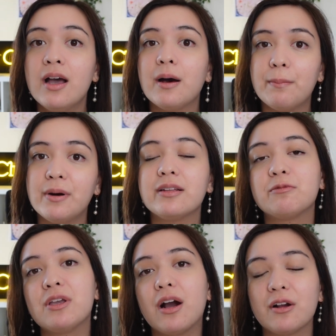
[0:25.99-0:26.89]
but
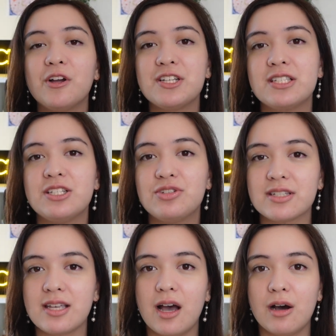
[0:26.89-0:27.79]
we are going to see just
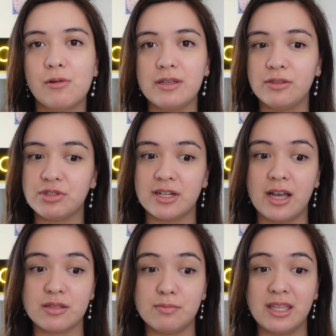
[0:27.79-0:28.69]
how Notion
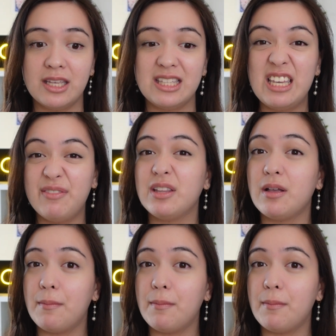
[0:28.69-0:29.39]
has made it even